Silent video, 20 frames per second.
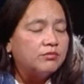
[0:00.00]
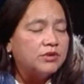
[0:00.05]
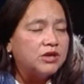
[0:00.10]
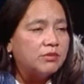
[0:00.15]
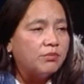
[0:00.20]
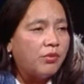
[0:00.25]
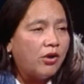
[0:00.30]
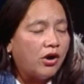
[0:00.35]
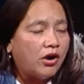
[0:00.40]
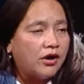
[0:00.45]
be a
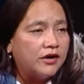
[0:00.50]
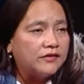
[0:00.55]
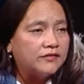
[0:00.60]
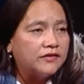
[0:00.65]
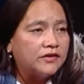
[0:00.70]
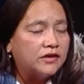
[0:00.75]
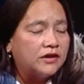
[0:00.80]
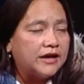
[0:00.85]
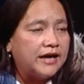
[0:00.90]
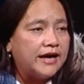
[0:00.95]
part of
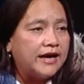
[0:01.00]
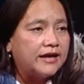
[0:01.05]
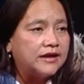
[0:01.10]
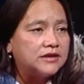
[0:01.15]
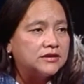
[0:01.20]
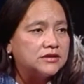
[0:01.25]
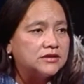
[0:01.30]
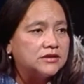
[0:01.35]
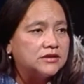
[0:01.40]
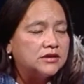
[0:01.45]
the
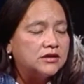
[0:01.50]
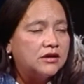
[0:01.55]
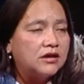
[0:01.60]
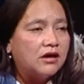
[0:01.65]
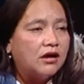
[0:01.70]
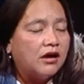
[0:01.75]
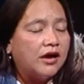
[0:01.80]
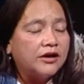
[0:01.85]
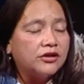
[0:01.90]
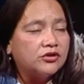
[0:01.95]
land,
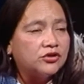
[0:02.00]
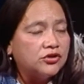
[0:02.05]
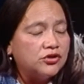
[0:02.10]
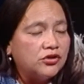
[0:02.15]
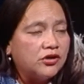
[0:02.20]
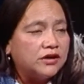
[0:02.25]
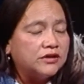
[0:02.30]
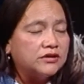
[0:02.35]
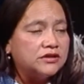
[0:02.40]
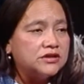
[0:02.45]
I could
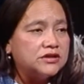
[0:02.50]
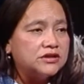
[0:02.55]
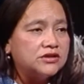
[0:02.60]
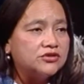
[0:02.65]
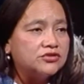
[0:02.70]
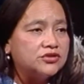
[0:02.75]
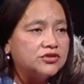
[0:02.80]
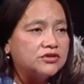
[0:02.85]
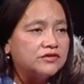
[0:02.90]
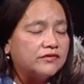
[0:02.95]
not
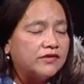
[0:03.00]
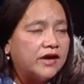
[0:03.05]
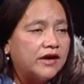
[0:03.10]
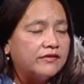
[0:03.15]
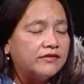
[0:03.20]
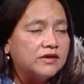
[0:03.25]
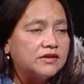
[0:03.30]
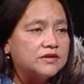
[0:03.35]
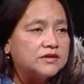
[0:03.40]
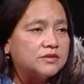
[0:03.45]
continue
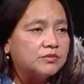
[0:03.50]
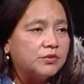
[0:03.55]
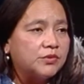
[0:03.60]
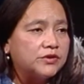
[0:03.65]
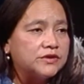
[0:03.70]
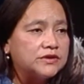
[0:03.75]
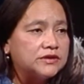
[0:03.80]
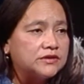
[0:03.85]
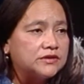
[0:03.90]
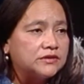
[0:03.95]
surviving as a
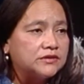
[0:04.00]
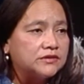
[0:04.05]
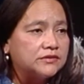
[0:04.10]
person.